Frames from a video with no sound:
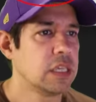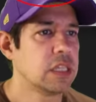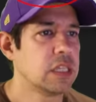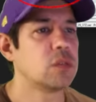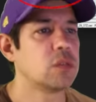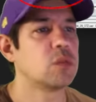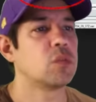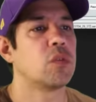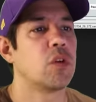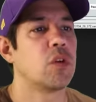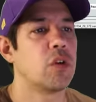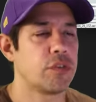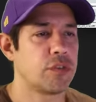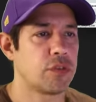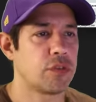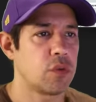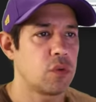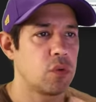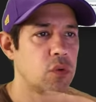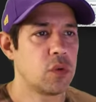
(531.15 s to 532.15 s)
This will go
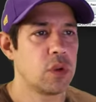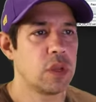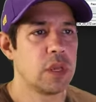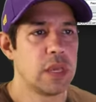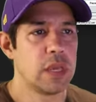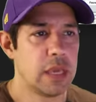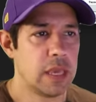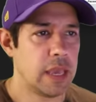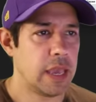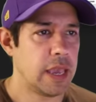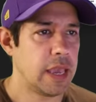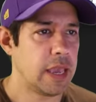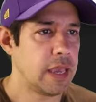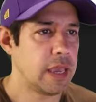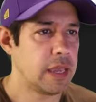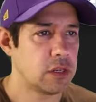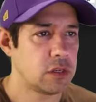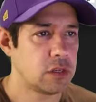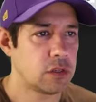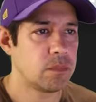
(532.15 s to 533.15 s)
through
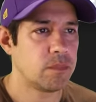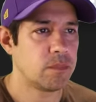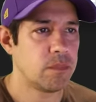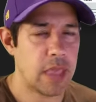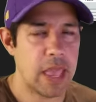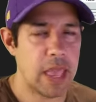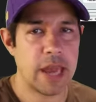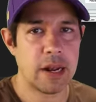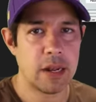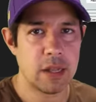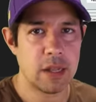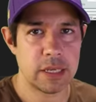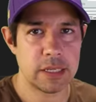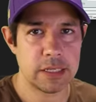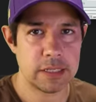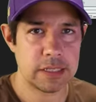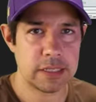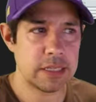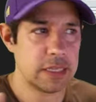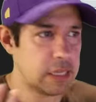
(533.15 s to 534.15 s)
and
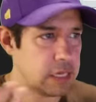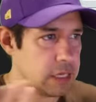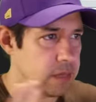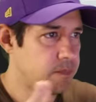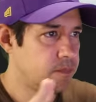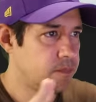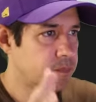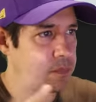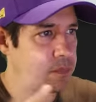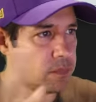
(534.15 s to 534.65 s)
analyze the